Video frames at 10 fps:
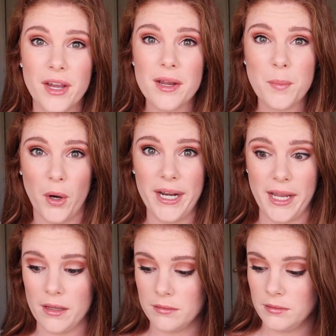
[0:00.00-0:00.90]
Very
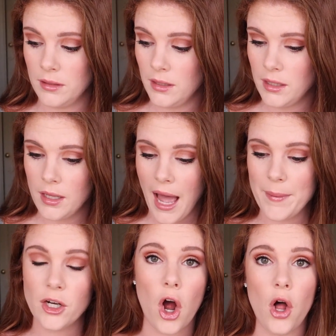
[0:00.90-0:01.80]
pretty. I
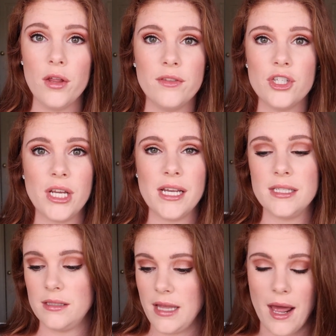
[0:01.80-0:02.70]
mean, all of the
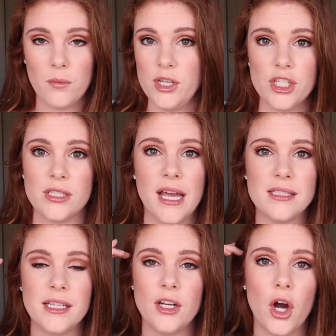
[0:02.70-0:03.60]
shades that we just
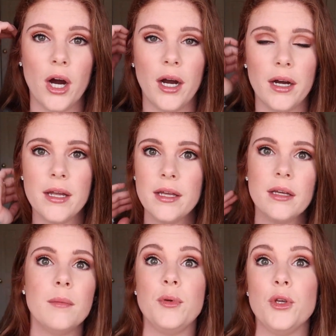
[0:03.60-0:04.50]
tested are
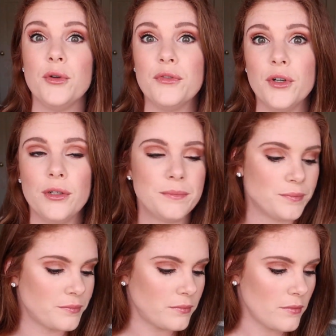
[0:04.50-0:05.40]
beautiful.
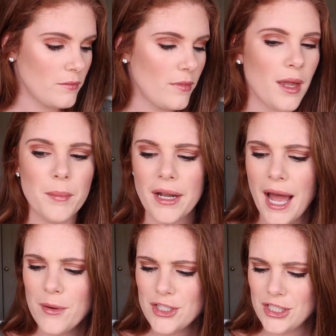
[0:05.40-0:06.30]
But
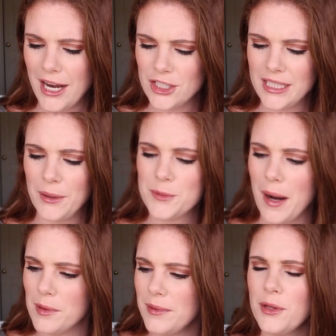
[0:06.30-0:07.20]
I was just actually, that was
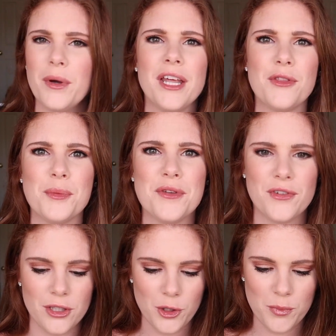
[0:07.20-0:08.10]
probably the one that threw me
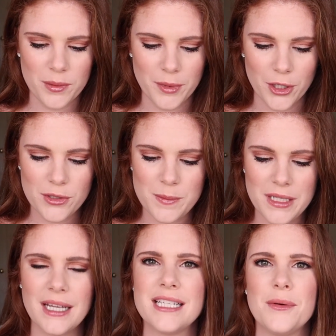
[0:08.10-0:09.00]
for the loop the most
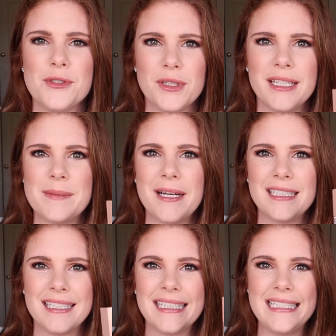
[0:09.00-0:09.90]
because I was really
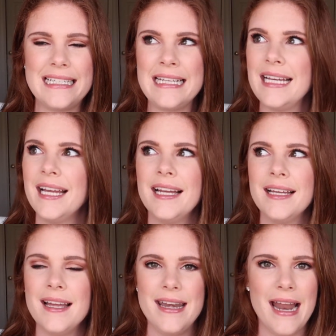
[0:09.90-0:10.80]
expecting like a
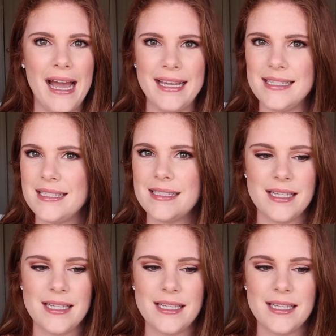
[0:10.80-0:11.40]
nice